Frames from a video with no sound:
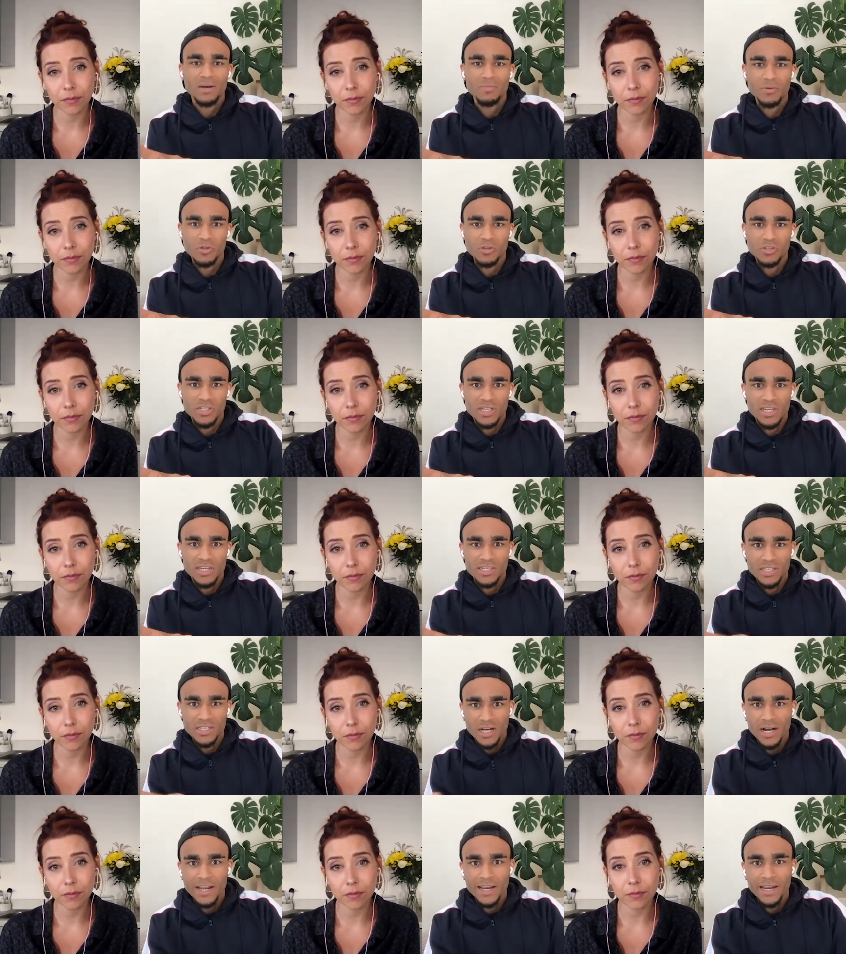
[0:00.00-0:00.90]
Speaker 1: time you
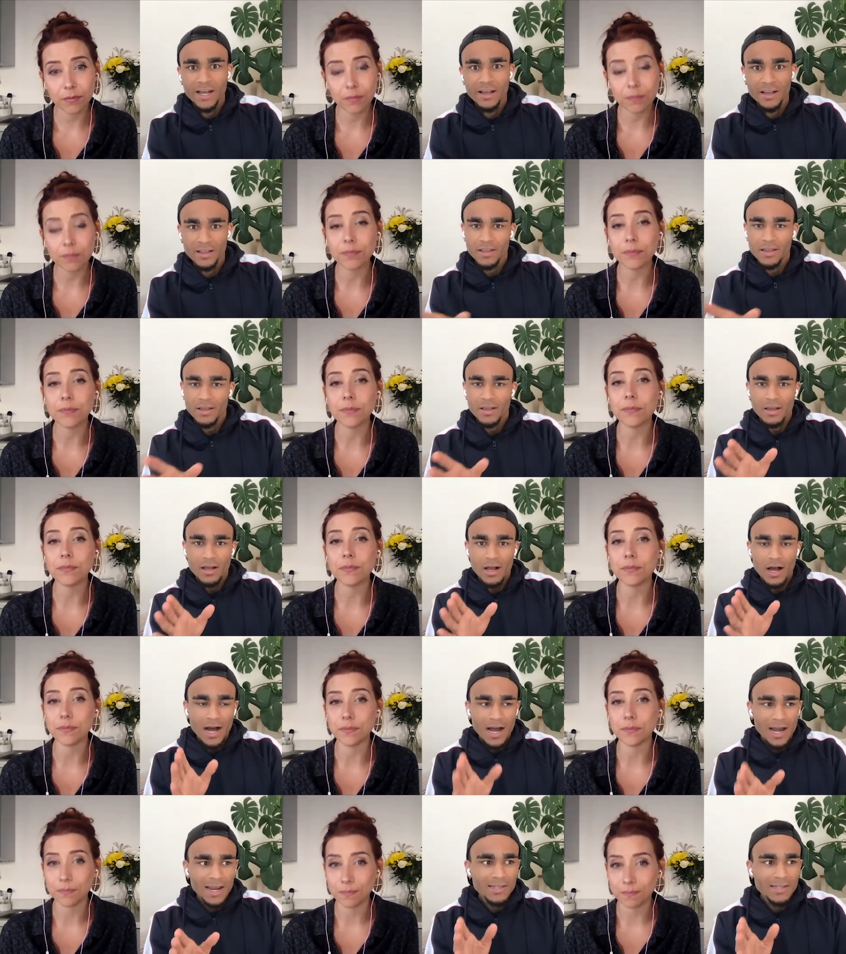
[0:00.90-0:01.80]
see Tyler.
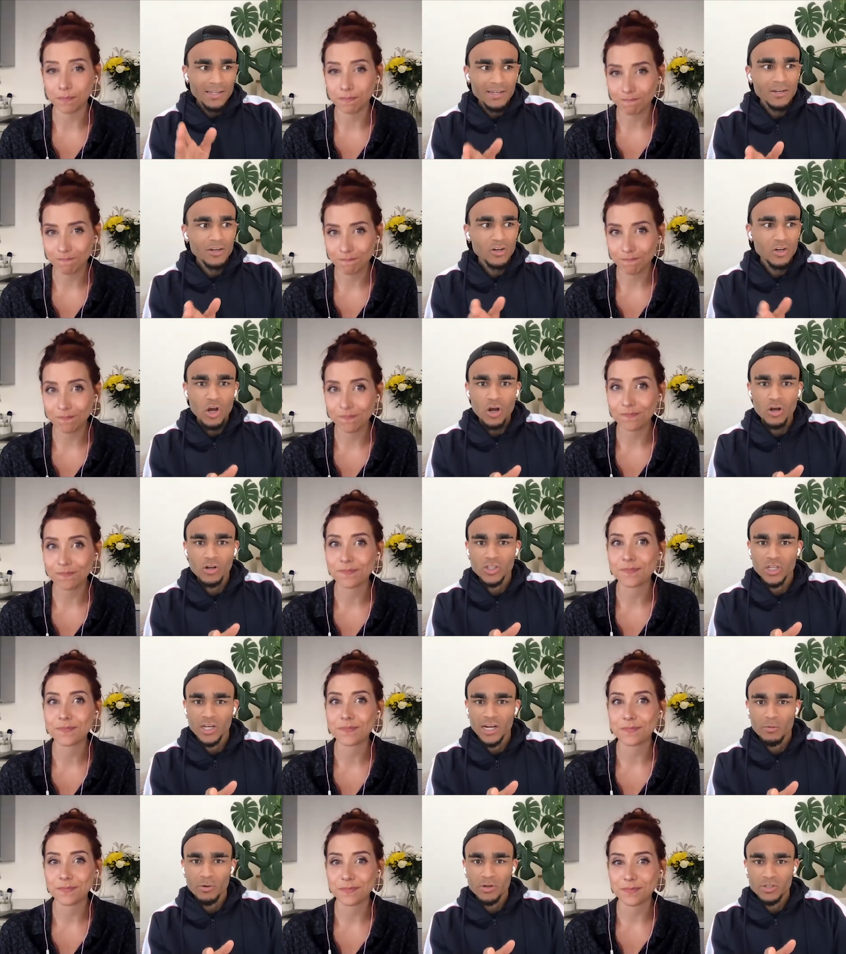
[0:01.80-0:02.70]
Mm. I didn't know
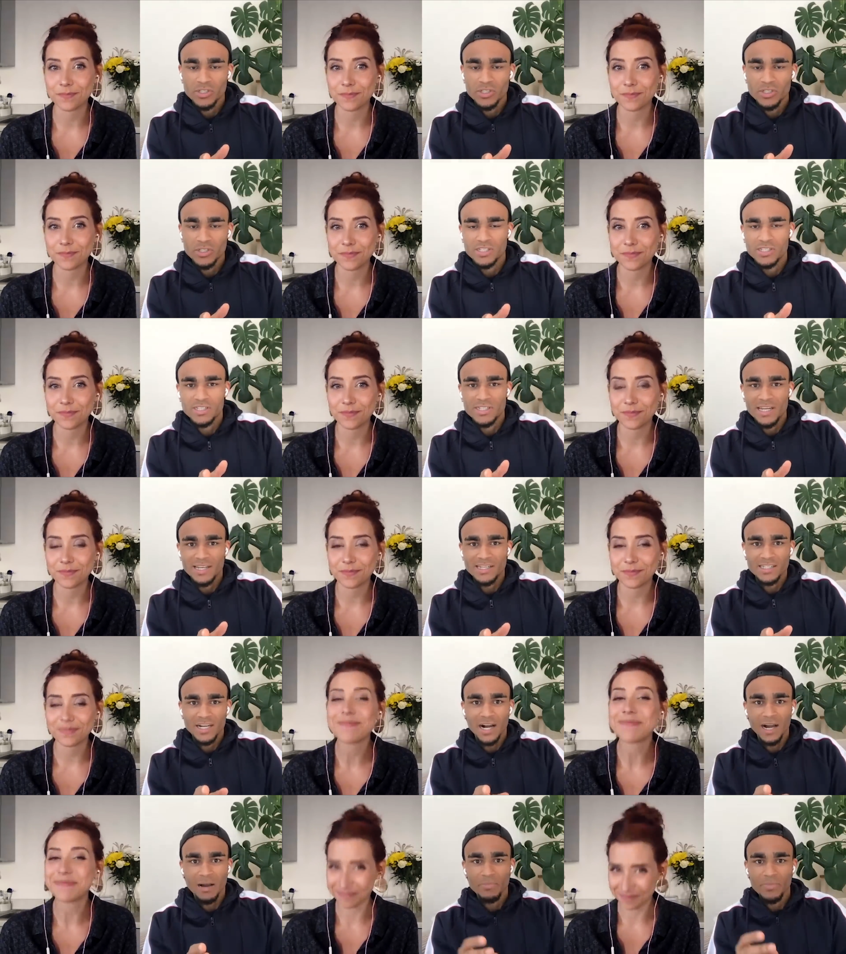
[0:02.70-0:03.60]
until I watched this the
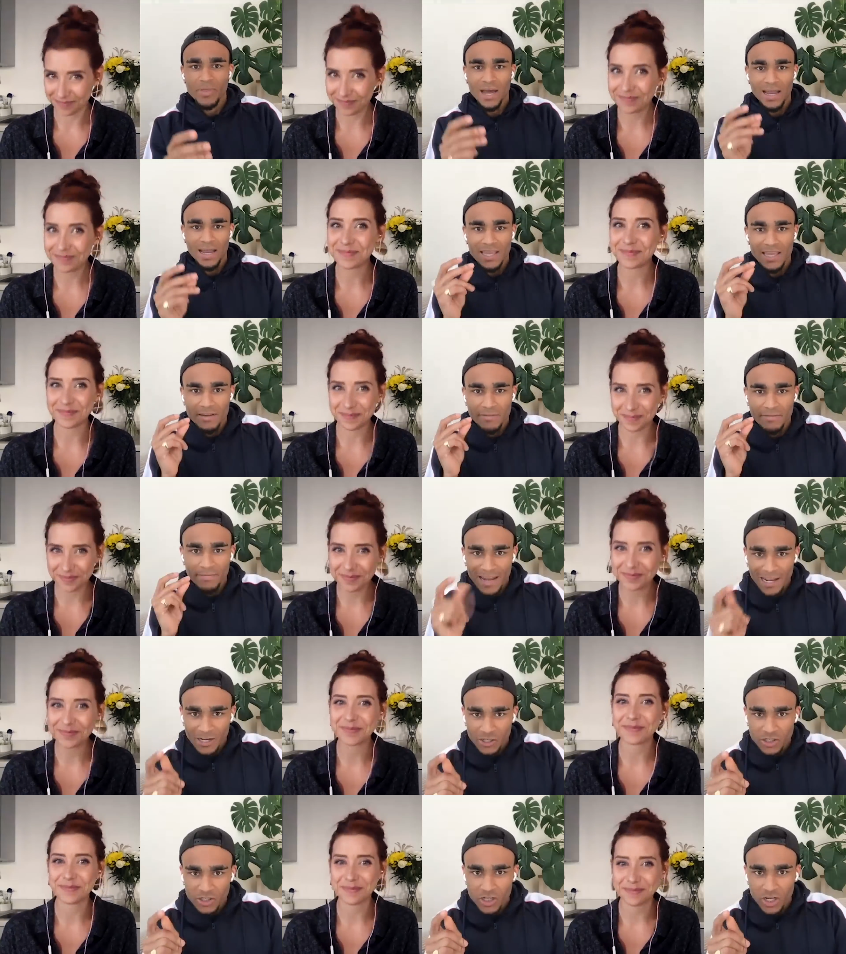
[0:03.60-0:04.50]
second time that he
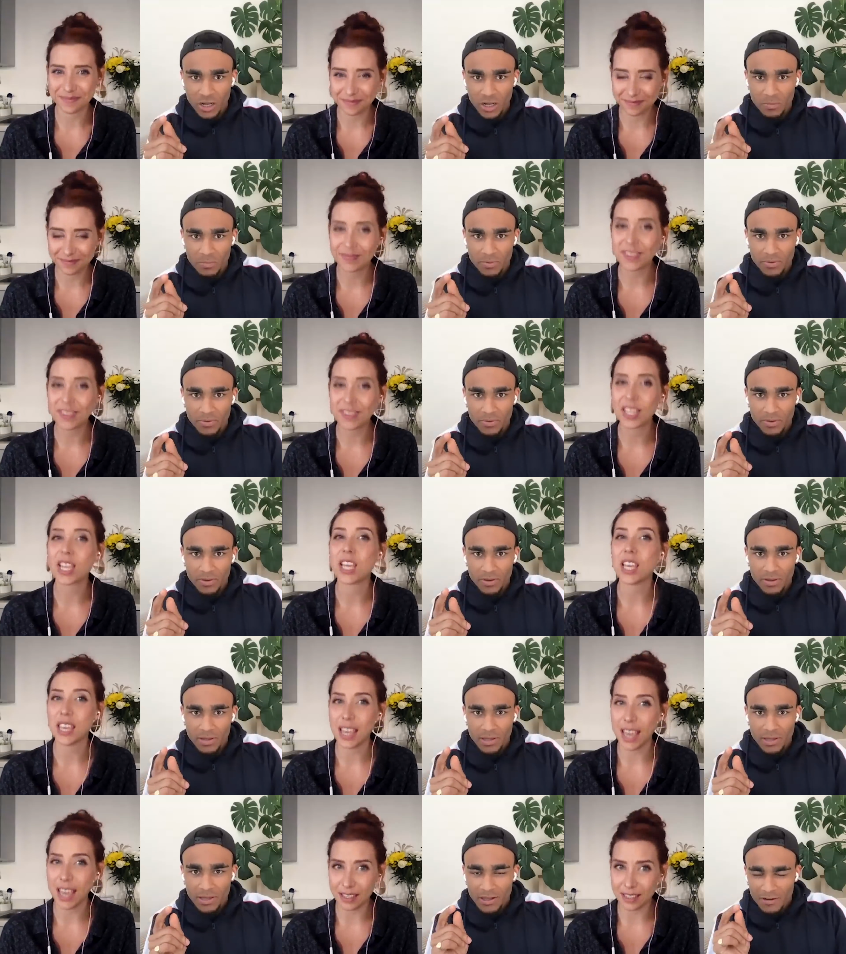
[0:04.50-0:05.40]
flashes up. Yes.